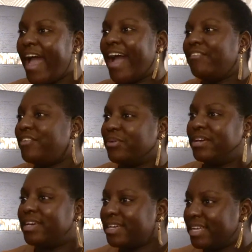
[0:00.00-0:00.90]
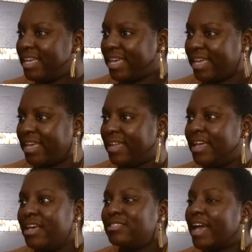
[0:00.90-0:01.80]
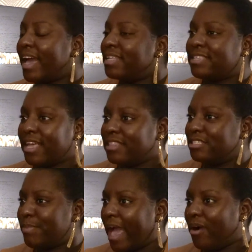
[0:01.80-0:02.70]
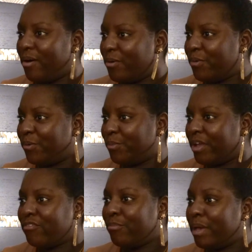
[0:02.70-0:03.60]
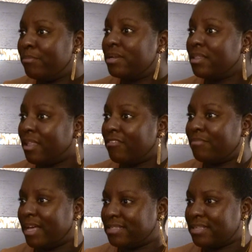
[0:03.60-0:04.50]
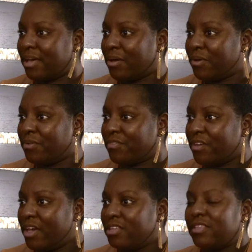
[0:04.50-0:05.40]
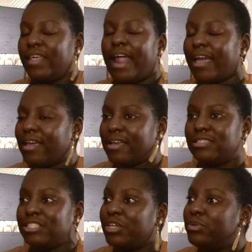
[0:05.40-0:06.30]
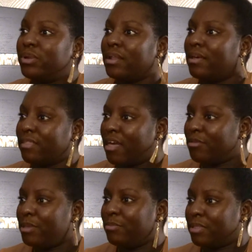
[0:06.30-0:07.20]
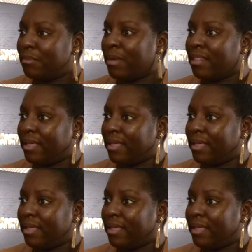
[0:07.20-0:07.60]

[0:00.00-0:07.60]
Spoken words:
I feel good again. So I gotta take this back home and remember to love myself so that I can continue to love the other people in my